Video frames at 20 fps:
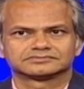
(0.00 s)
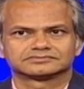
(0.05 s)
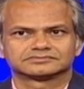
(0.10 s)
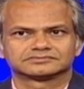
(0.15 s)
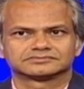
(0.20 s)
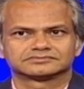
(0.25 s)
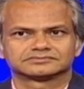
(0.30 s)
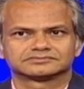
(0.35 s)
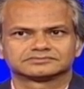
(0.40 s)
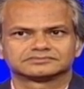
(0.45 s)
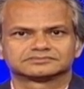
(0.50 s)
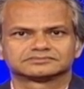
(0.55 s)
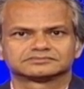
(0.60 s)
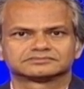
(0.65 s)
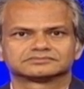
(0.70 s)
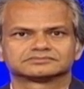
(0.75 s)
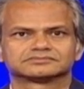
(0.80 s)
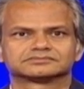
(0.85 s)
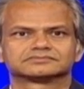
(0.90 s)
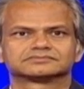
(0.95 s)

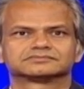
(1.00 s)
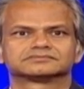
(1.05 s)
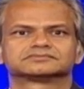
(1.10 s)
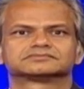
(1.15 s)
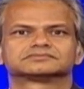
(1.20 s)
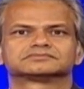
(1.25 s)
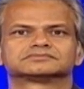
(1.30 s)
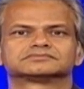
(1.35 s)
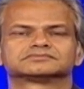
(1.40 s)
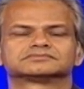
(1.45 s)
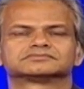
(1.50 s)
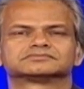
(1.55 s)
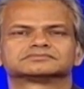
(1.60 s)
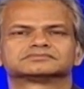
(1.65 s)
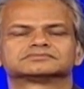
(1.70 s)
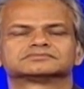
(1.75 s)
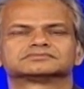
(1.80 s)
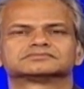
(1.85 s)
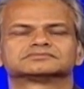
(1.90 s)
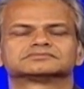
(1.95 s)

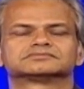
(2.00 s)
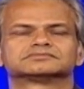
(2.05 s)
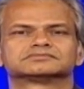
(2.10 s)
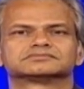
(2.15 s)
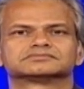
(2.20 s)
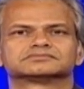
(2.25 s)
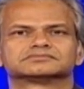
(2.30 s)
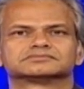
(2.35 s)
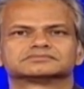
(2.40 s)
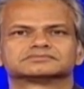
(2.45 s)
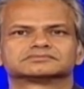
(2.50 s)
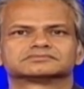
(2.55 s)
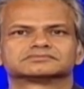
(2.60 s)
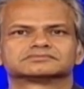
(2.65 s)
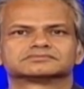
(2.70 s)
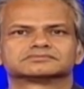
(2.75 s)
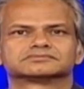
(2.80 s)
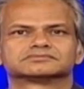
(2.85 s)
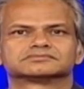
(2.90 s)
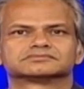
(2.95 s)

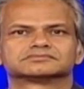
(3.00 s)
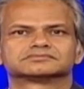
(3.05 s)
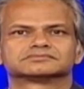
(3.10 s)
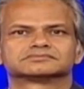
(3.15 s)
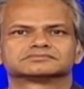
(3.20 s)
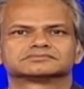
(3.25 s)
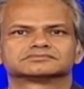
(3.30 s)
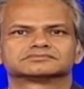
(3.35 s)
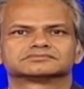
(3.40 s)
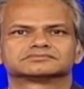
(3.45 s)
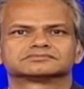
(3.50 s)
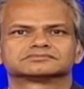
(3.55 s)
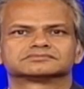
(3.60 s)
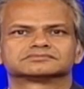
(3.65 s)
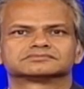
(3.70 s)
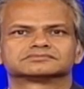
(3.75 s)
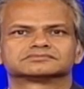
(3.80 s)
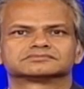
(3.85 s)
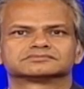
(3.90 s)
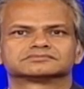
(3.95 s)

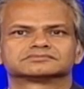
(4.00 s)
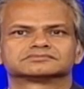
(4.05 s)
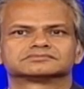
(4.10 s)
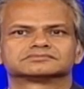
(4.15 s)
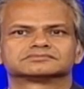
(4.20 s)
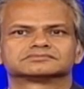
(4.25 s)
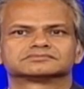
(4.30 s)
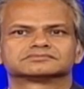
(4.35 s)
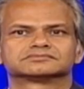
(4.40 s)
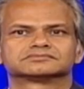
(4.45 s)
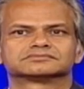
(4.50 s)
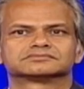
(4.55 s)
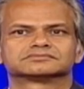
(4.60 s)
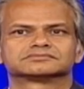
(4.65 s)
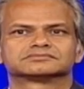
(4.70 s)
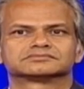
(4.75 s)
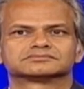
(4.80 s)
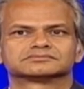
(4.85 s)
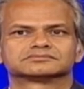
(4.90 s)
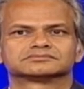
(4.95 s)

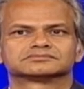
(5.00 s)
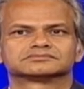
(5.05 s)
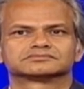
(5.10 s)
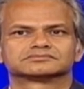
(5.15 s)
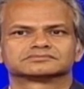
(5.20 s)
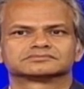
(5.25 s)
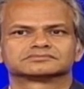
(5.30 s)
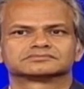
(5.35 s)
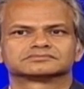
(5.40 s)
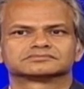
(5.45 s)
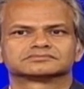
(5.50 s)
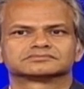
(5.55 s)
(silent)